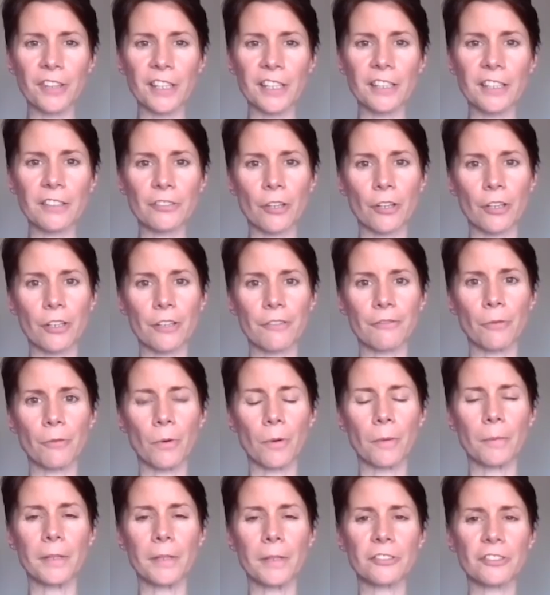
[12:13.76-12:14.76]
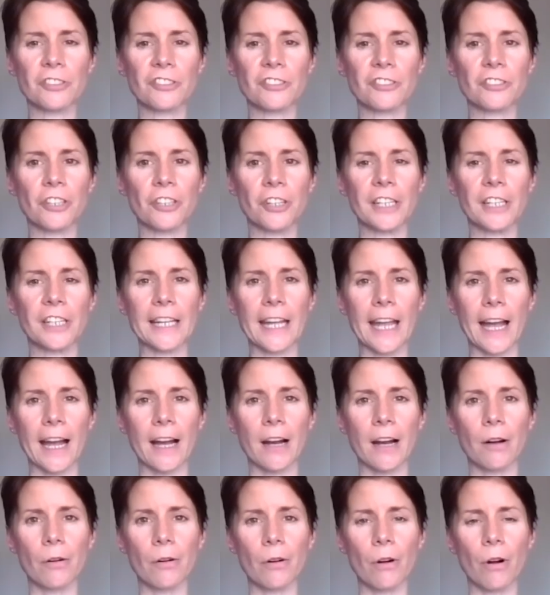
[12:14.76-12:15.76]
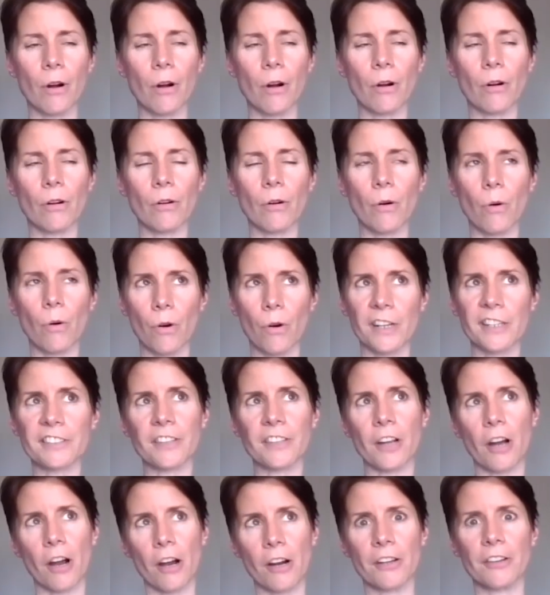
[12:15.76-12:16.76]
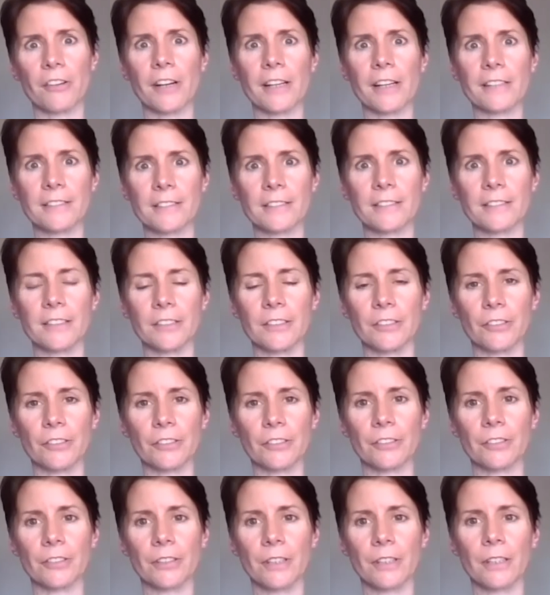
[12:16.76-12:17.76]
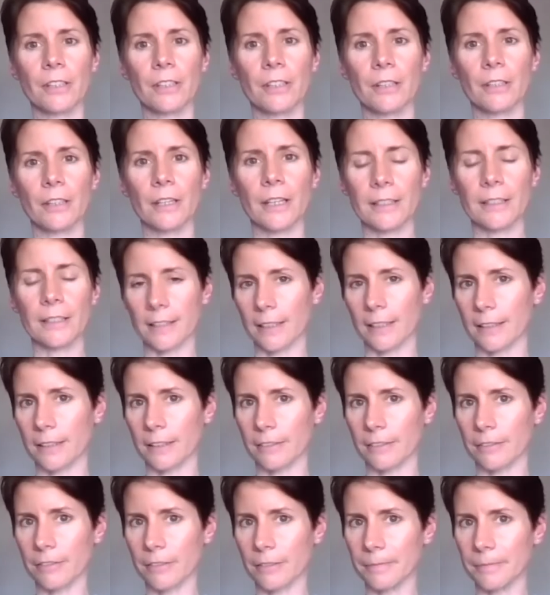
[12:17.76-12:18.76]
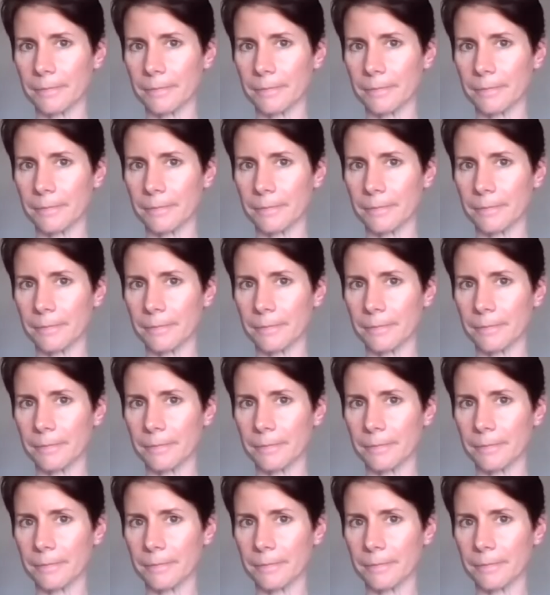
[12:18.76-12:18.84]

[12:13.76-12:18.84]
you think it's harder for women just starting out, or is it harder as a senior executive?